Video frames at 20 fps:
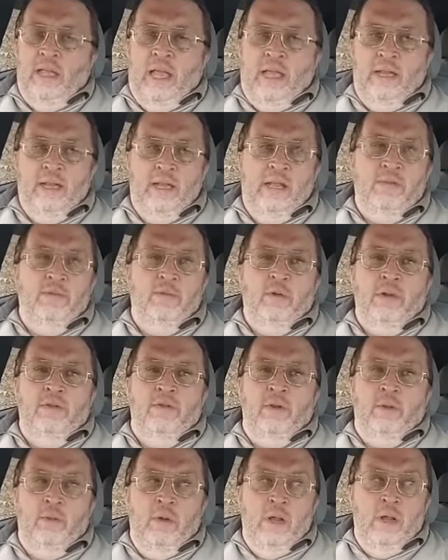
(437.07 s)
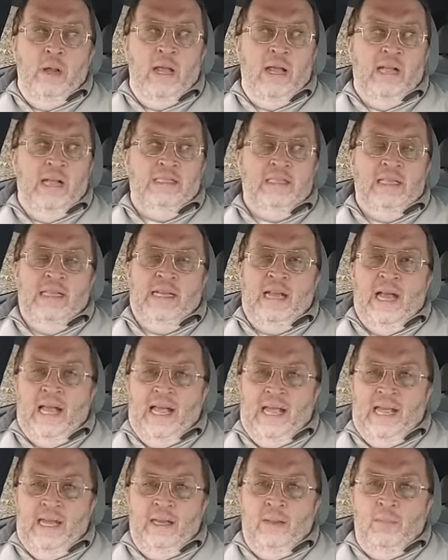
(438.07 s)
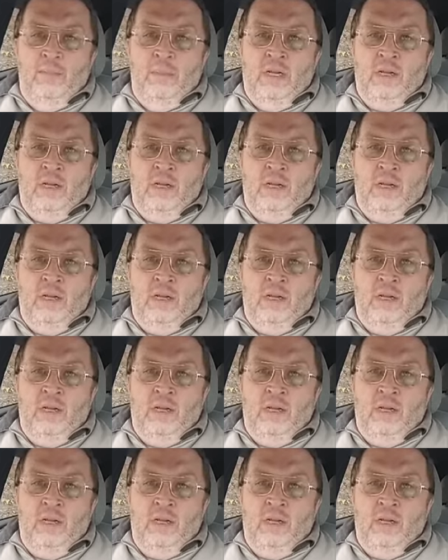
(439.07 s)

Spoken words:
and never even realized that I had it,